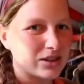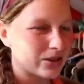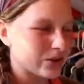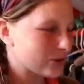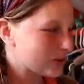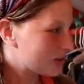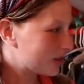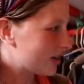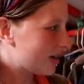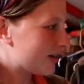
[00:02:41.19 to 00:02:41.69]

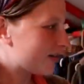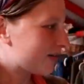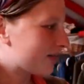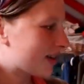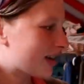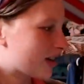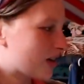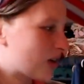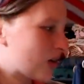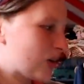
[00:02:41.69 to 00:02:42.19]
close
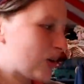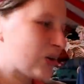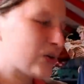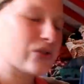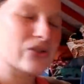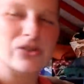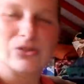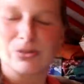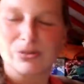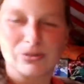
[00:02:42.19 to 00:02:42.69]
enough that a
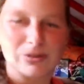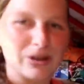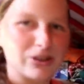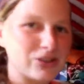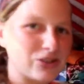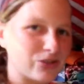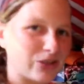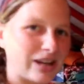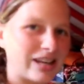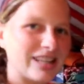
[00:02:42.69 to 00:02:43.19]
hose
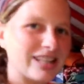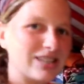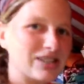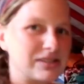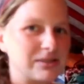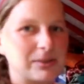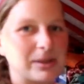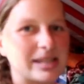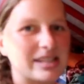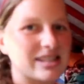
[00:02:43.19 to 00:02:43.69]
runs right
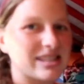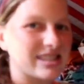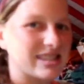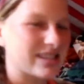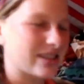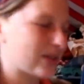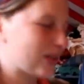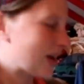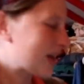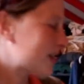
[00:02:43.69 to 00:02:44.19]
into it. So